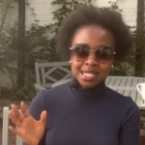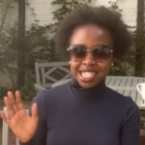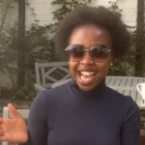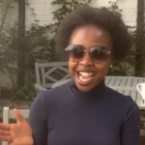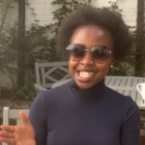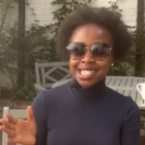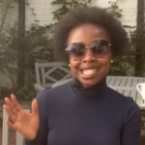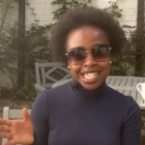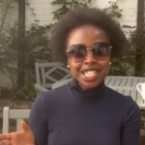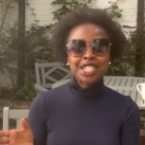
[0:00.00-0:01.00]
SAD is
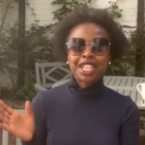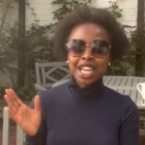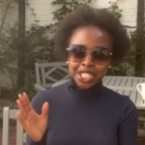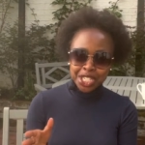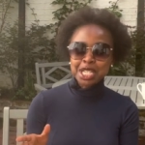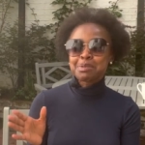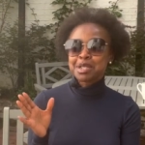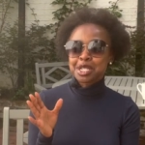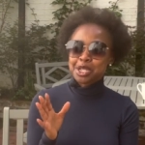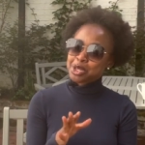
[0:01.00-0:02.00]
seasonal
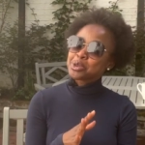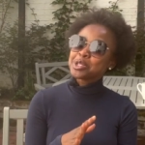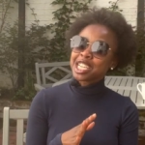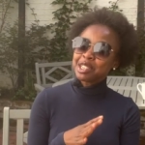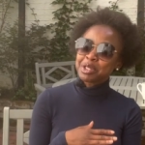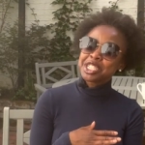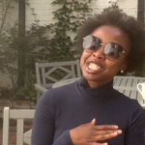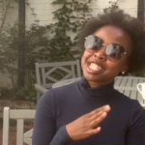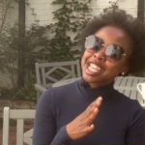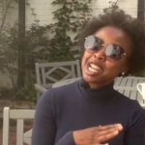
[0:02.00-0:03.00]
adjustment disorder, which
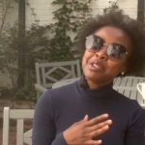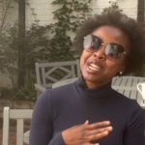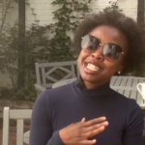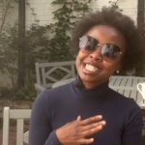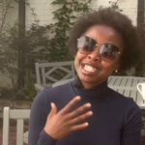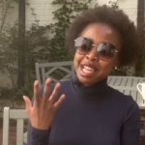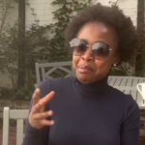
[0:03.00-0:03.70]
is the yellow lenses. They're